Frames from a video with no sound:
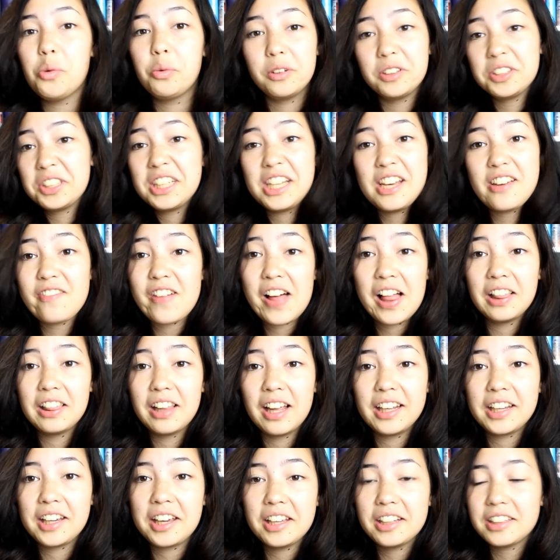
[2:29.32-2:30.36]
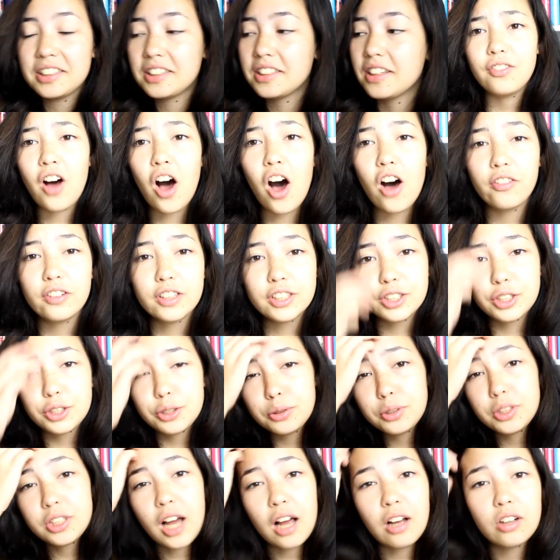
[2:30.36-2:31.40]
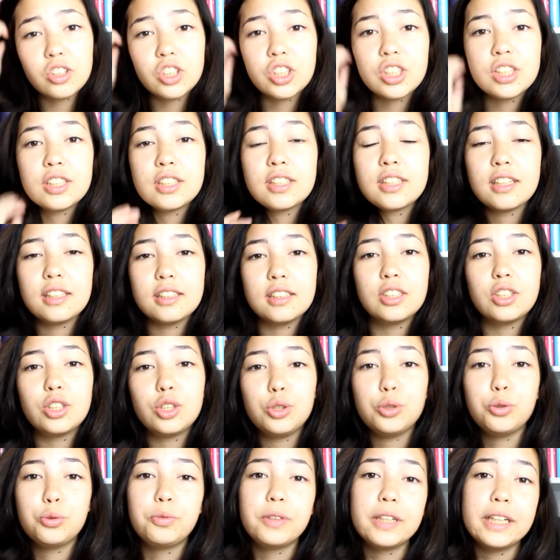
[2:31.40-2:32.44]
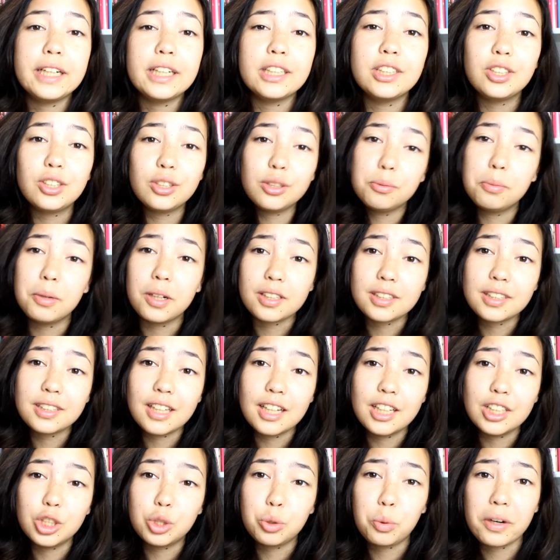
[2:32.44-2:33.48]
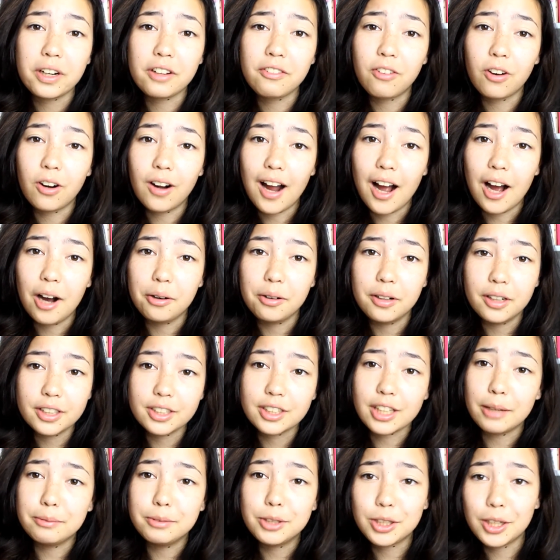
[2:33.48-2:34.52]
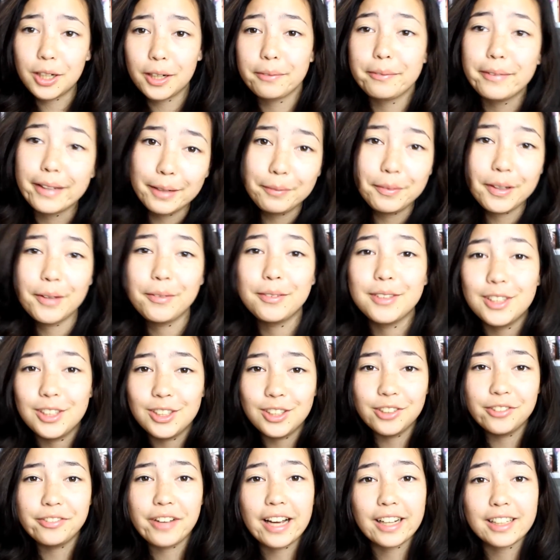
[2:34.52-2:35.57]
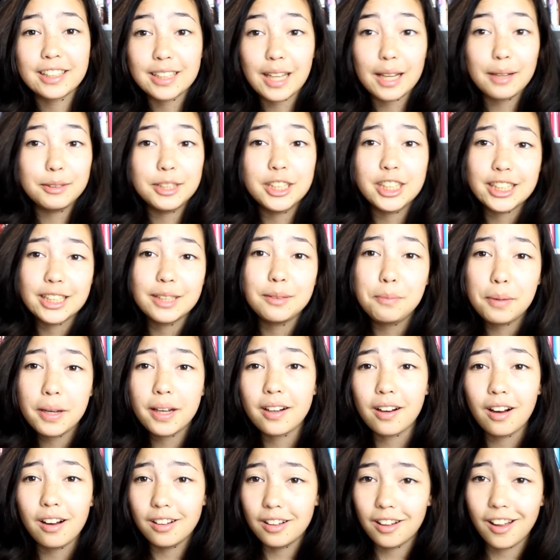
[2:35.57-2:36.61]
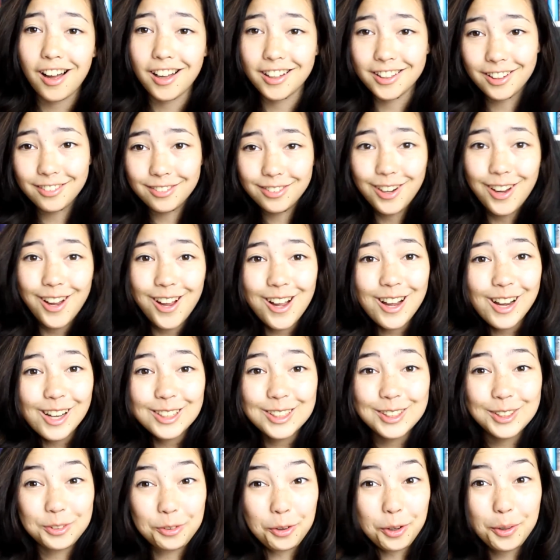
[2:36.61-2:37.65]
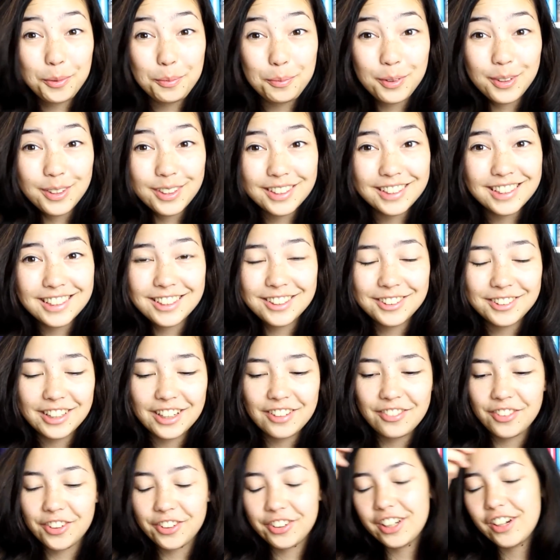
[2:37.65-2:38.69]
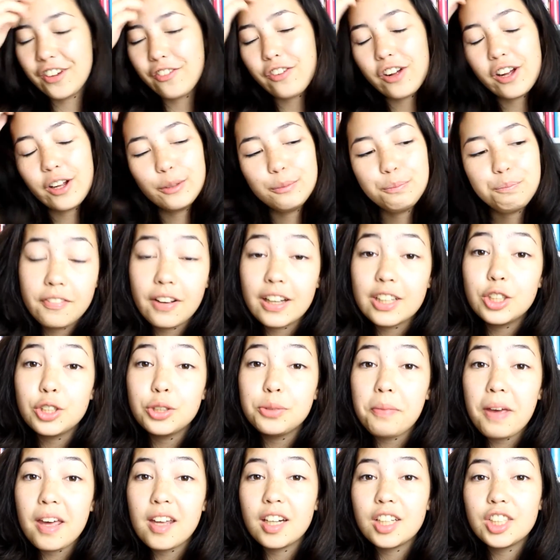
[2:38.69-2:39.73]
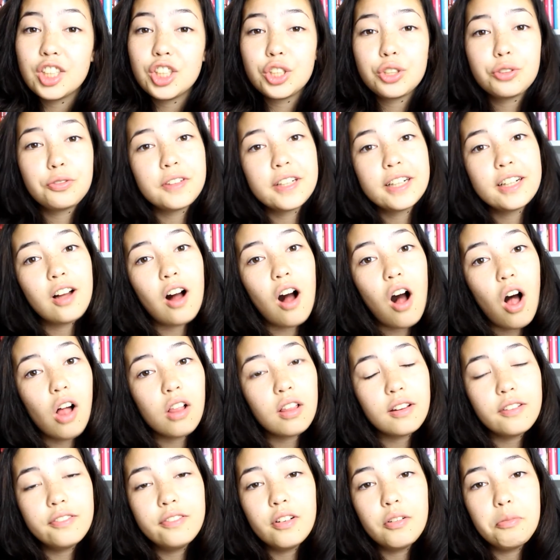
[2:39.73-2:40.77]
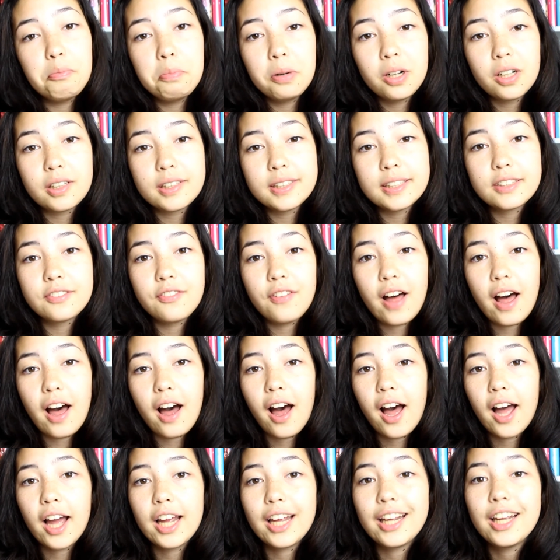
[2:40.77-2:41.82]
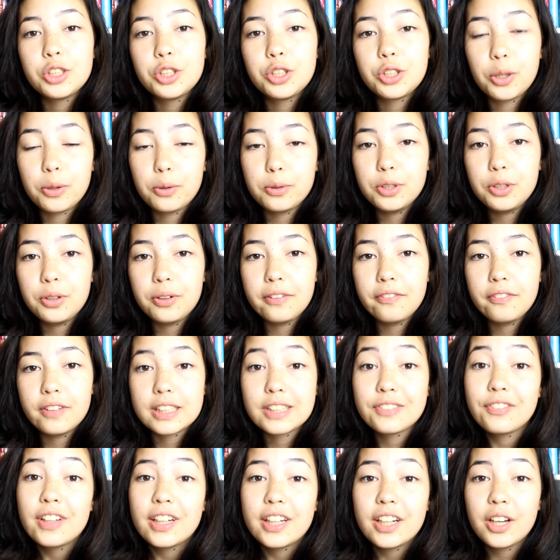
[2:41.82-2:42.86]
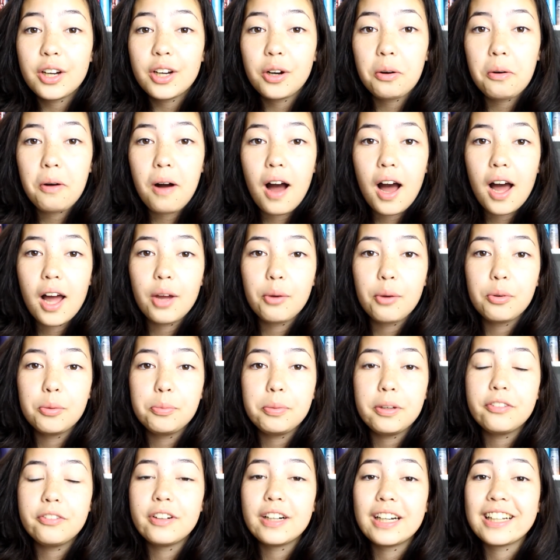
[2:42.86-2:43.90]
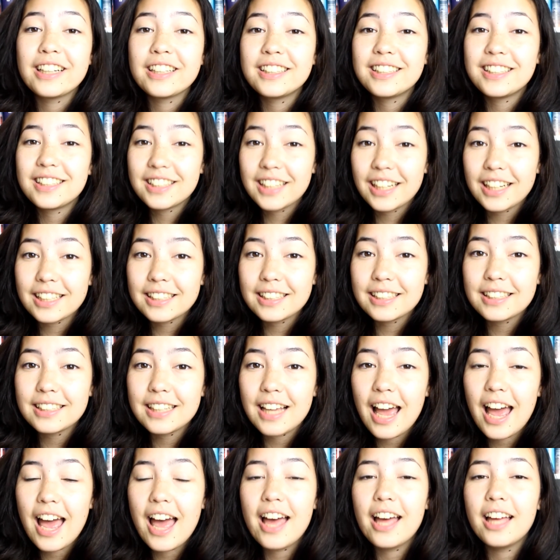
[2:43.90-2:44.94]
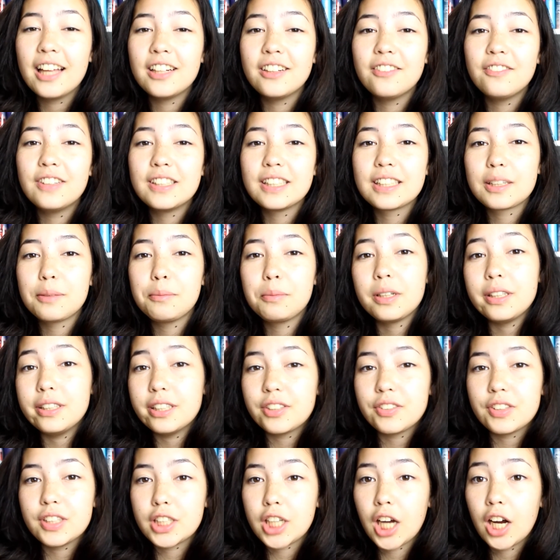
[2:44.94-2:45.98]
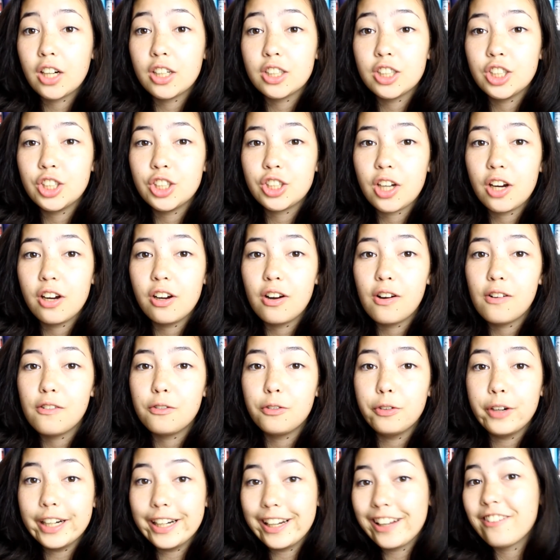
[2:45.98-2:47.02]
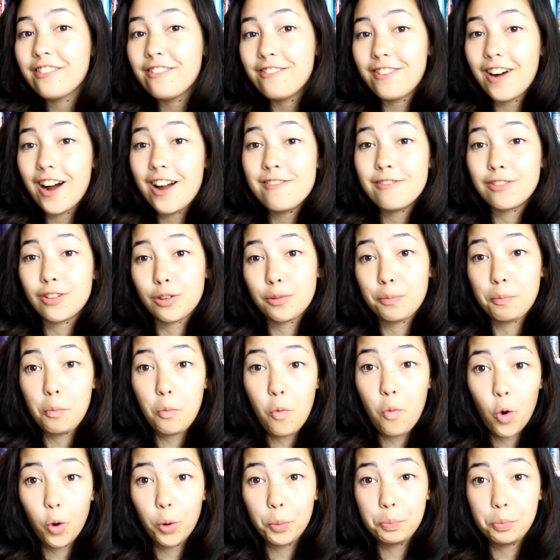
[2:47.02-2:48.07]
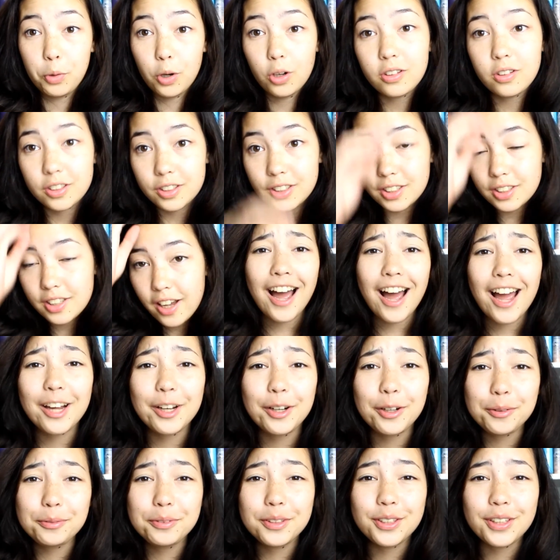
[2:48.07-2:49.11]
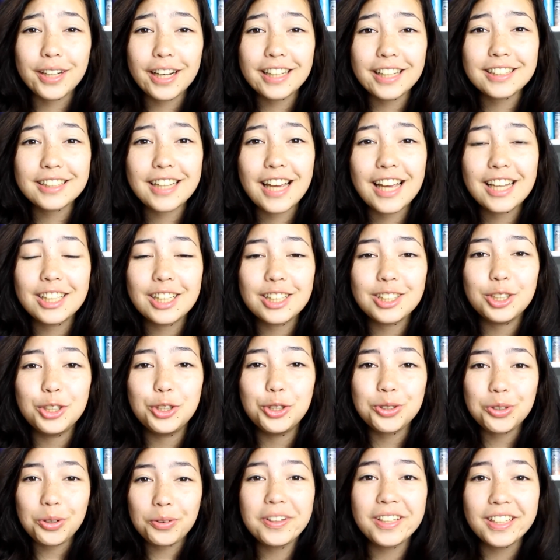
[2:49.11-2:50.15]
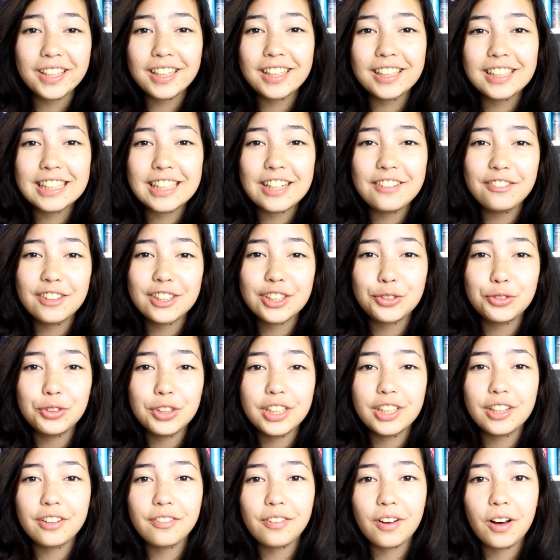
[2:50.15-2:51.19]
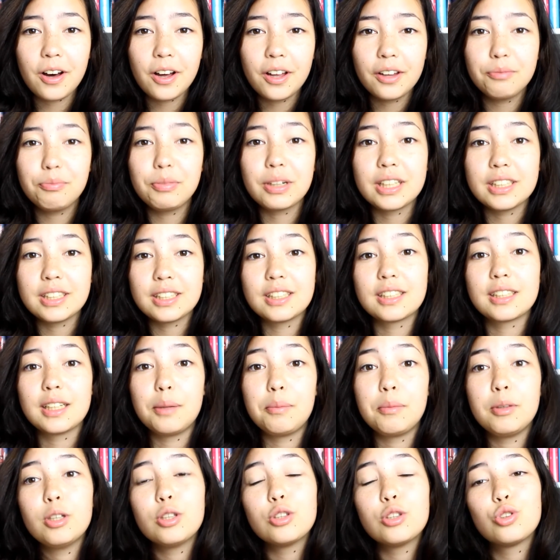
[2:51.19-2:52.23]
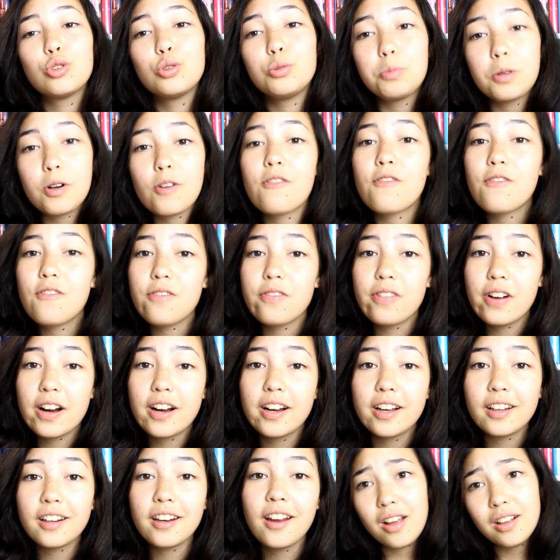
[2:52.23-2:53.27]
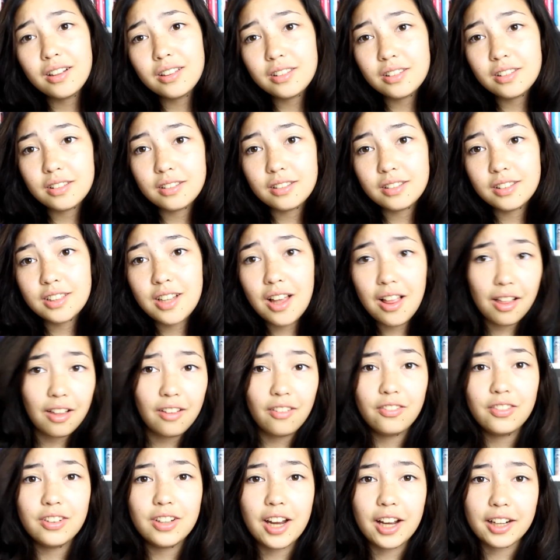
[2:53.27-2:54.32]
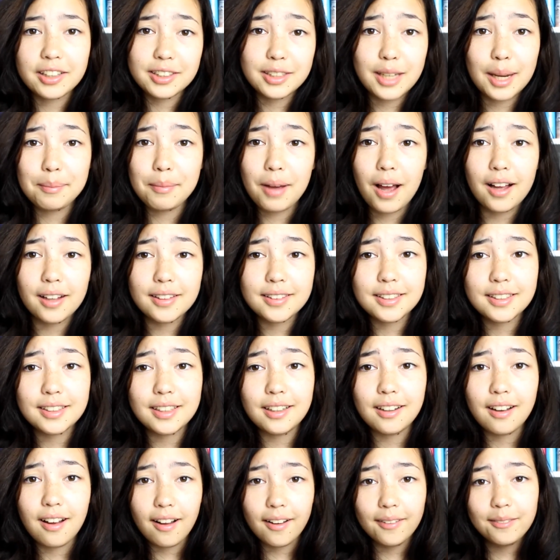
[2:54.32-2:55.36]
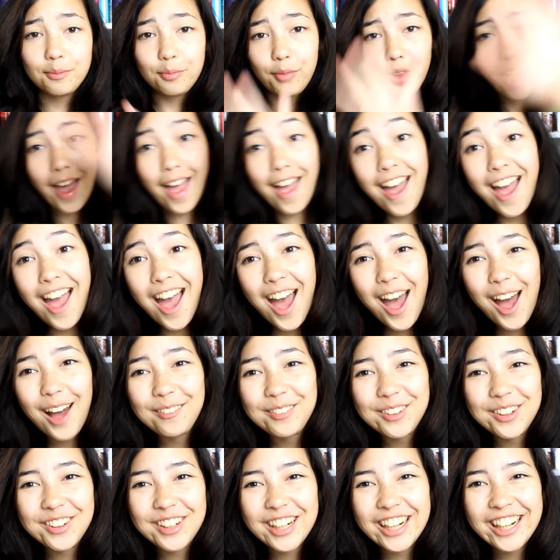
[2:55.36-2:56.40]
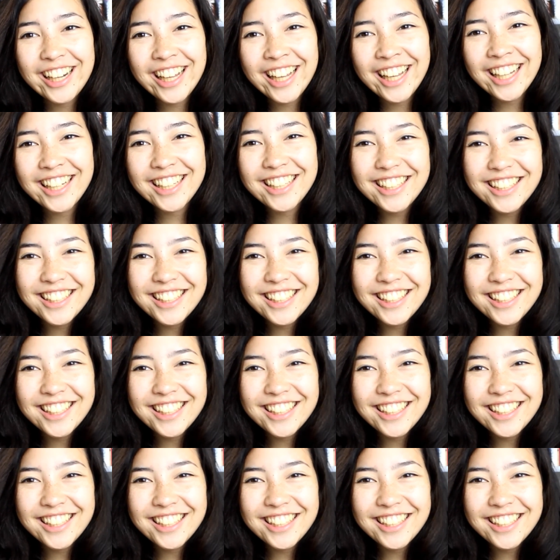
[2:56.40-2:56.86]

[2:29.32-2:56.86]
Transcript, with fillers: We'll see if I like it. The other two challenges is to read two books in 24 hours. I'm sure I'm going to be able to do that because I did pick a lot of short books to read in Readathon. If I do manage to read all of of the books that I showed you in this video, I will be reading six, and this completes the challenge of reading five or more books. I hope you guys can join us in this readathon because it's going to be super fun. Until the next time I see y'all, happy reading!